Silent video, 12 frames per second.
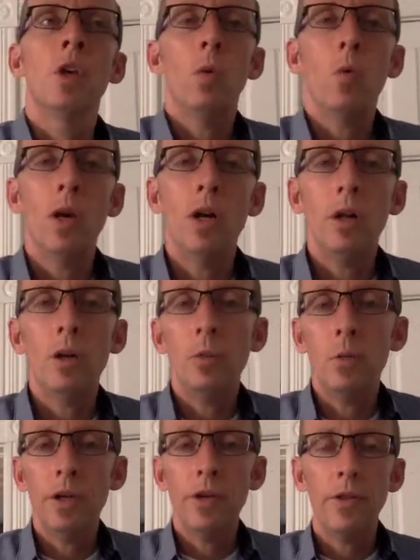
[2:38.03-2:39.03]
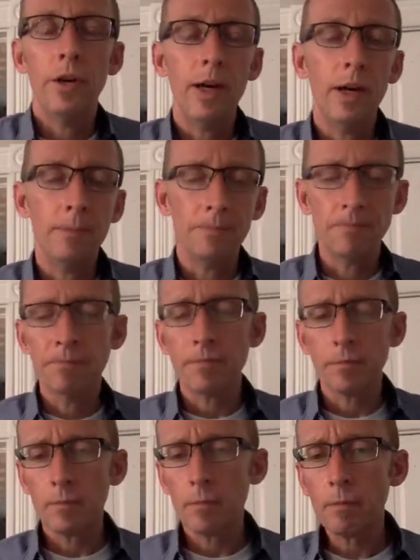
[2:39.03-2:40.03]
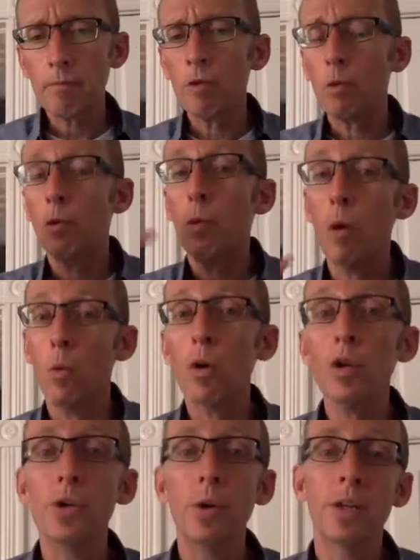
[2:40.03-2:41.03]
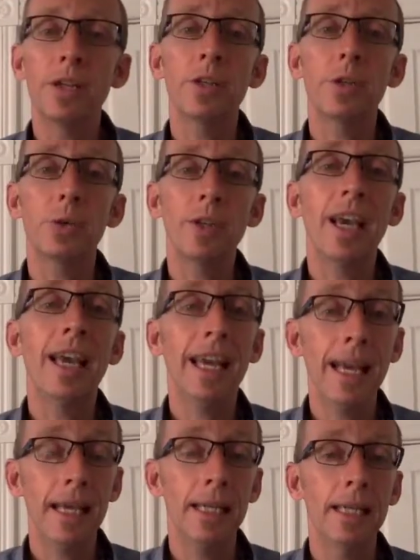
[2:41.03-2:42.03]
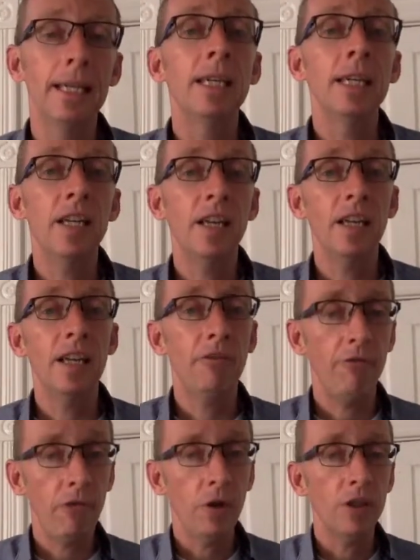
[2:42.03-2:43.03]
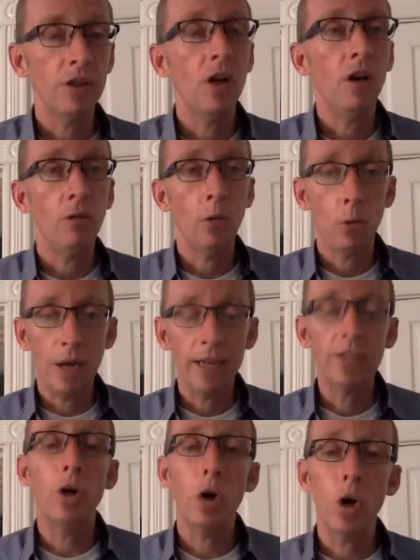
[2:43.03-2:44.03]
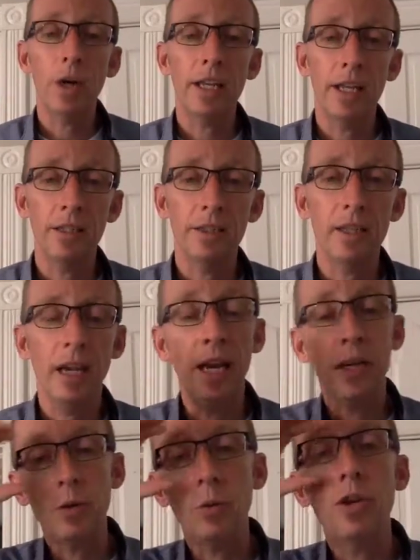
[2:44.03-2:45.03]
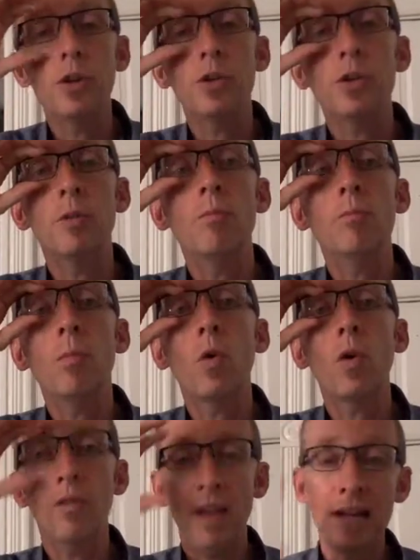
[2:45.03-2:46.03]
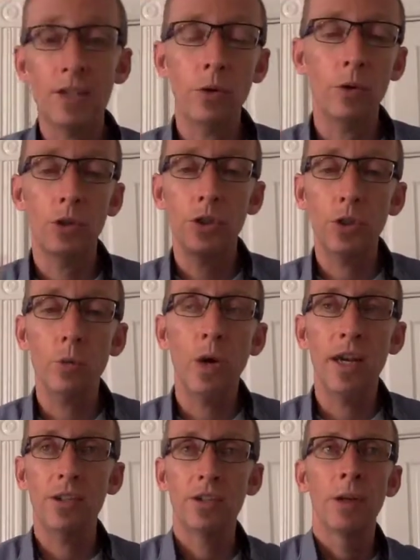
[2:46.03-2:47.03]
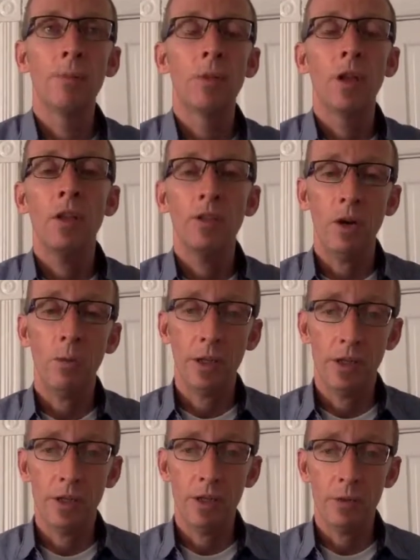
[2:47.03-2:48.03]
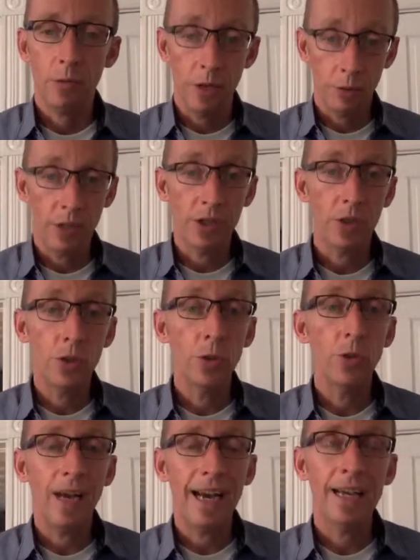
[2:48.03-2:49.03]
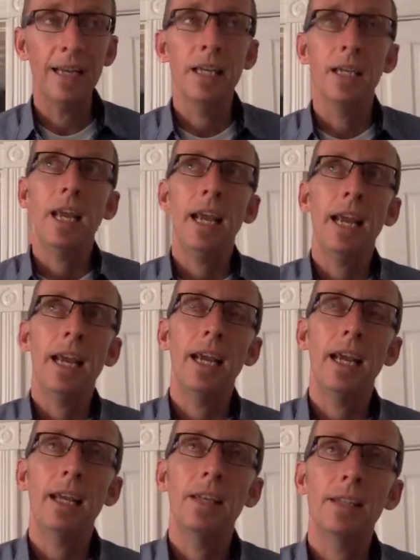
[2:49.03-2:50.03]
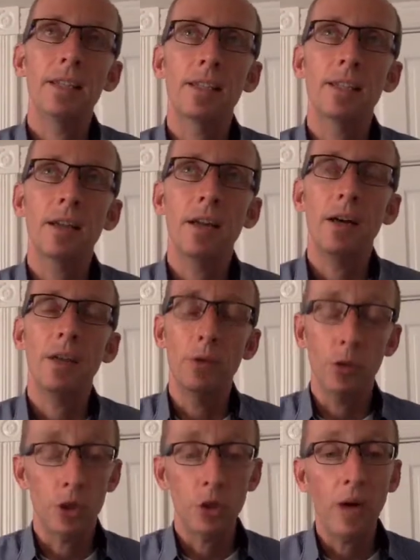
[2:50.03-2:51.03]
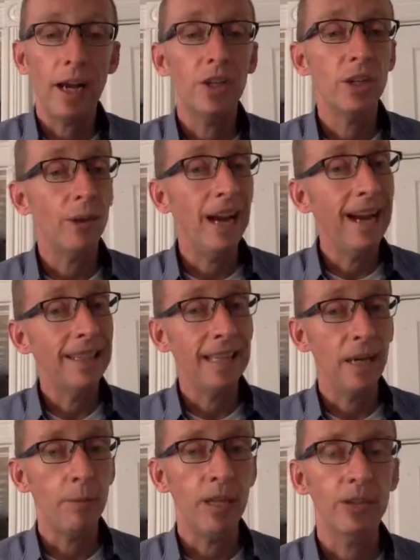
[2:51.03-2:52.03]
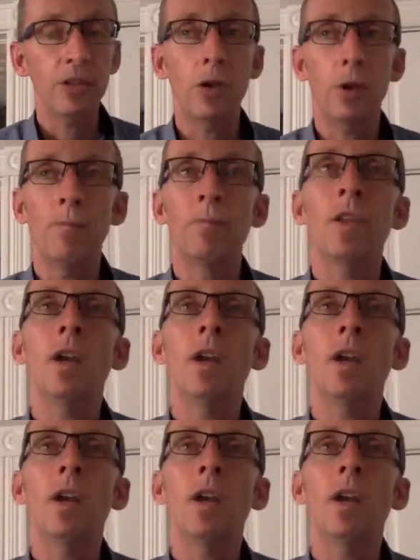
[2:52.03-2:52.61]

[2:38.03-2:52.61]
Well, with what we're doing, you can get in front of the right audience, and you want to do more of that. So there's 2 ways that we can do that, and there's a strategy behind that piece. So